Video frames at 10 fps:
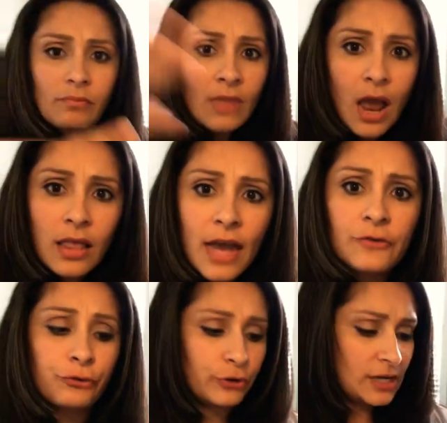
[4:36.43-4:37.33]
a lot of
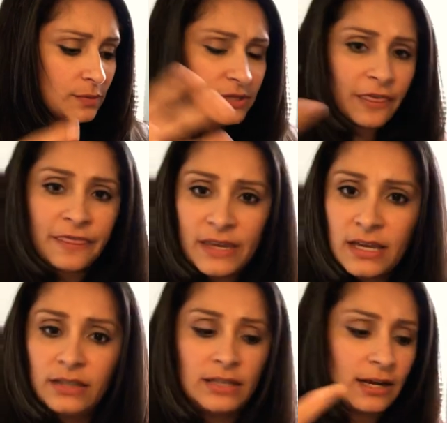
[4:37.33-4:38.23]
freedom to
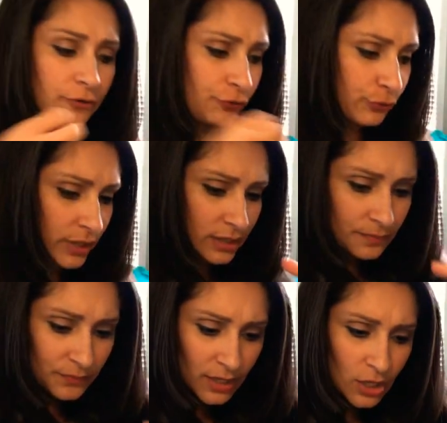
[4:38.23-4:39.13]
think, a lot of
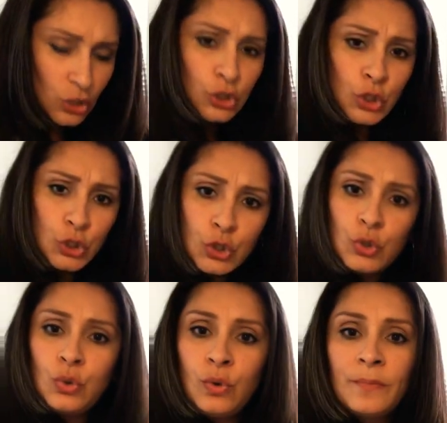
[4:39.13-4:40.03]
freedom to
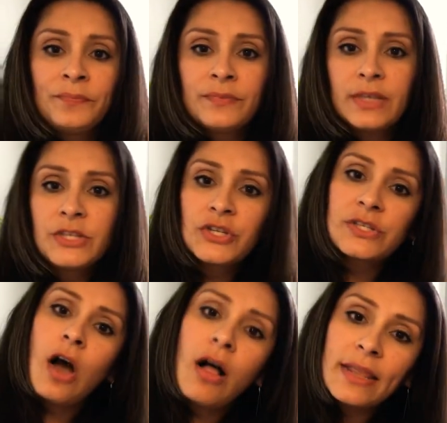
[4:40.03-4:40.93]
do. It's just
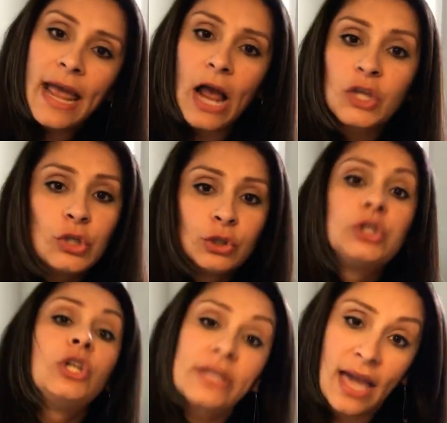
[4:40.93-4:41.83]
all in how you
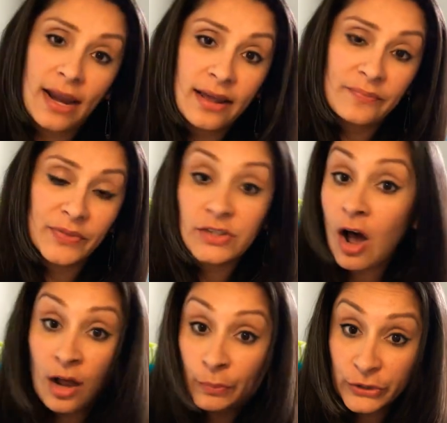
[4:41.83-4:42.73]
look at it. It's
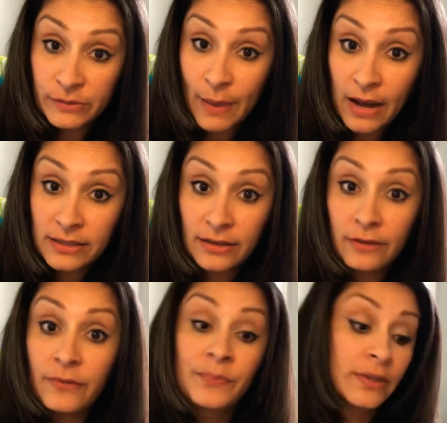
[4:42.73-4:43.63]
all
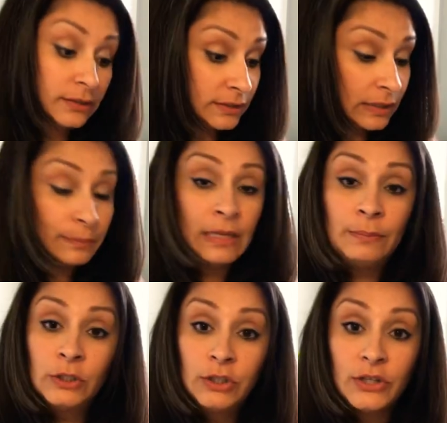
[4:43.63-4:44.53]
perspective. Some
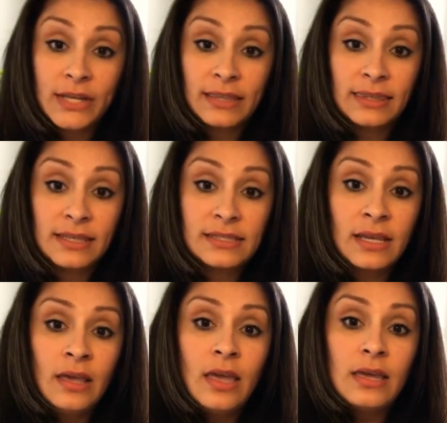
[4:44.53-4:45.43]
people look at this
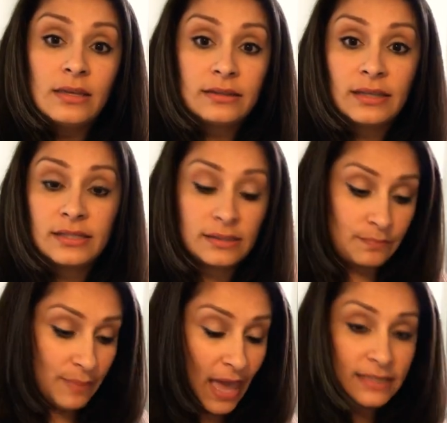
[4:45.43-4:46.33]

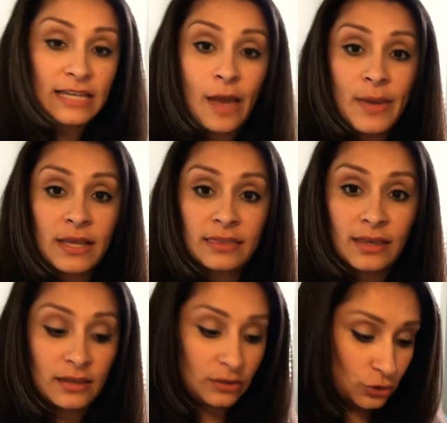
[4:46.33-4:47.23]
pandemic,
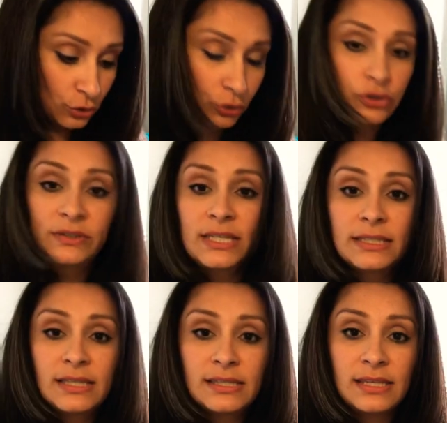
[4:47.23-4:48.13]
the social
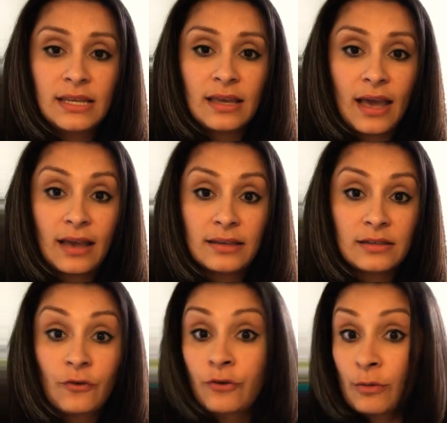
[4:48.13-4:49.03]
distancing, as
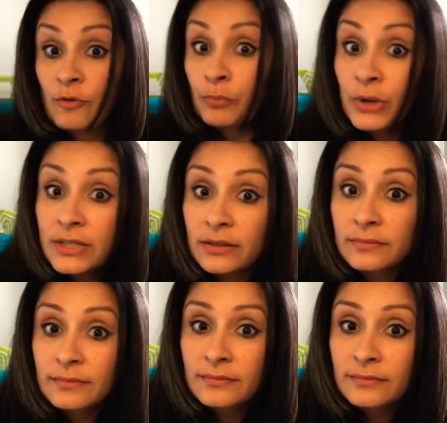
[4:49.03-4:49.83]
a form of prison.